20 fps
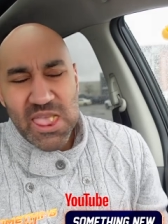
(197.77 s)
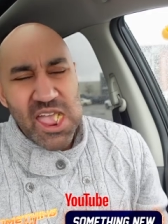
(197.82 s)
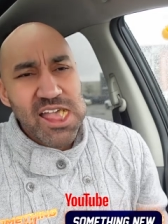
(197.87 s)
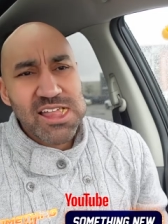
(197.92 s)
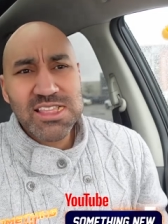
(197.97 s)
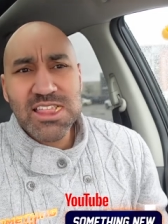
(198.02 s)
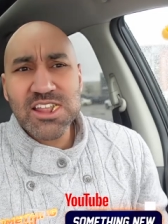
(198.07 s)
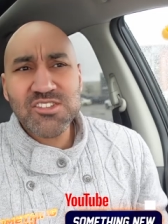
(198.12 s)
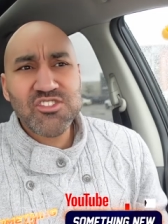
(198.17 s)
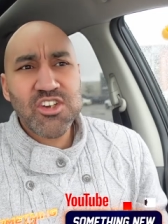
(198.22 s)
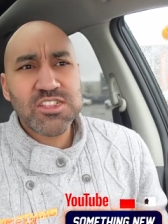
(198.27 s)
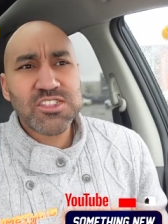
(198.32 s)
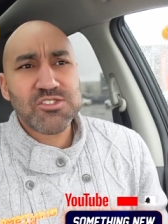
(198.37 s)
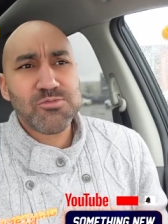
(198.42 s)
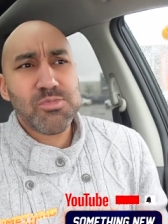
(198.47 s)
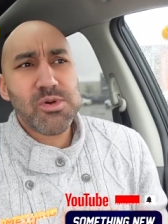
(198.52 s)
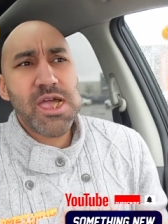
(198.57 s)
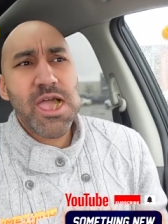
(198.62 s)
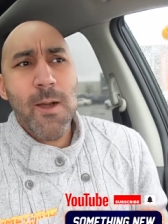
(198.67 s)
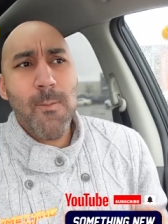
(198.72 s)
I like
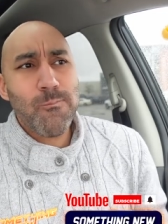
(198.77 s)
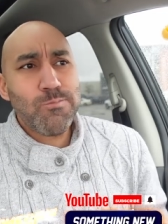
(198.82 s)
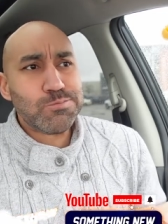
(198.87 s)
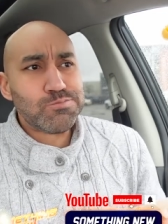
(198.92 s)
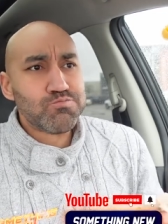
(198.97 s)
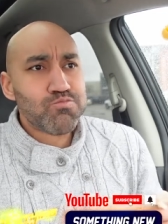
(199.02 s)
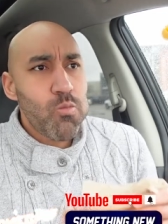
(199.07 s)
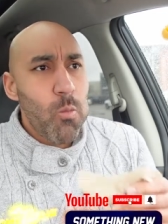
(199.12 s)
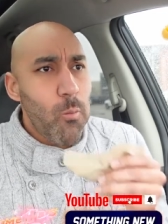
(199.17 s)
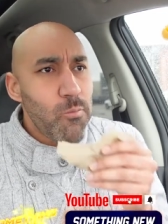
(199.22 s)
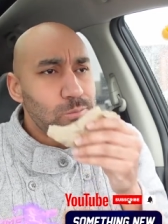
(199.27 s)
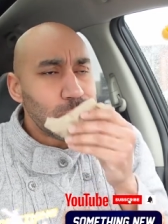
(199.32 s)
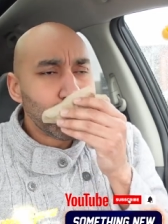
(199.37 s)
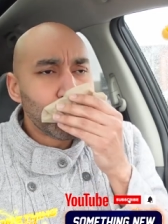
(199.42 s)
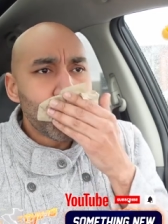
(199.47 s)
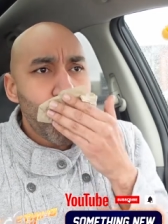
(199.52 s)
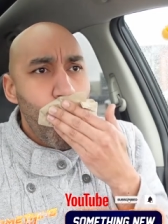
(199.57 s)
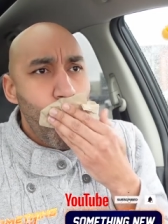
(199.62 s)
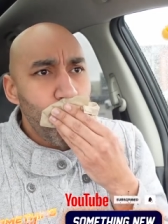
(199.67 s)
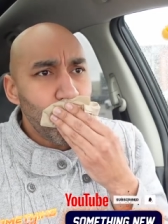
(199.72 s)
Charlie's bread.
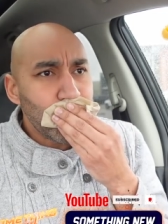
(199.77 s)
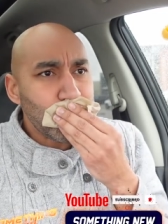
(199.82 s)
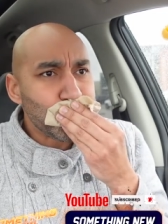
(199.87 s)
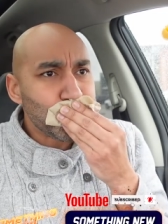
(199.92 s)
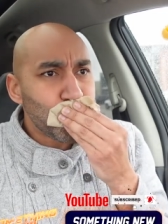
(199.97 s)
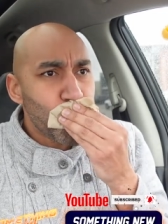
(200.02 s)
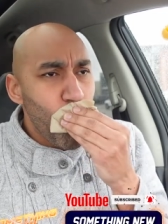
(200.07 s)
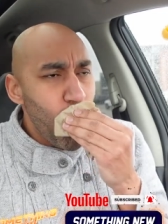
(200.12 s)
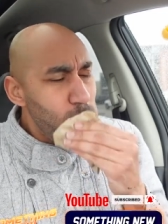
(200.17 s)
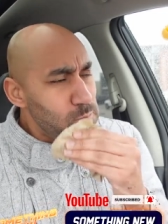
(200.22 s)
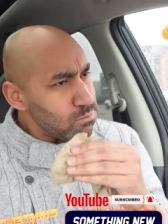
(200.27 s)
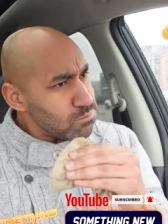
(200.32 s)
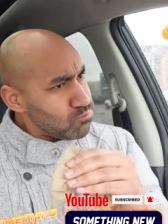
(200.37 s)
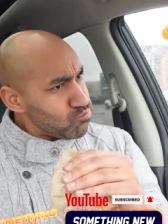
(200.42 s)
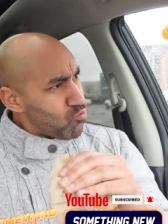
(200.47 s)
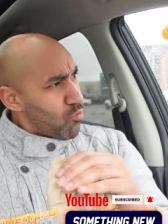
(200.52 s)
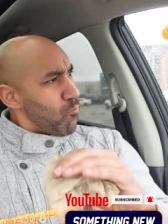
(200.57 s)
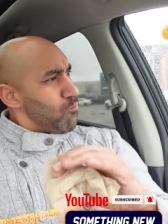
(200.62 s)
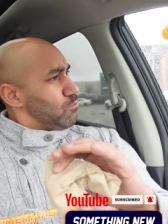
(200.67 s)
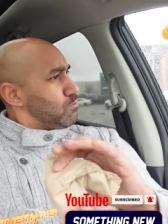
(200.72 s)

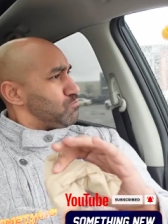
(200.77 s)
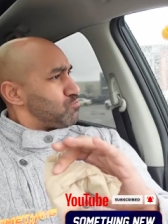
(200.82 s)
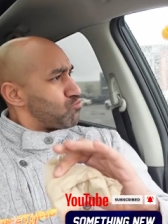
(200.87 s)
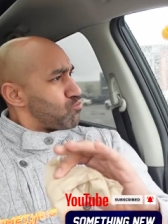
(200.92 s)
Mmm.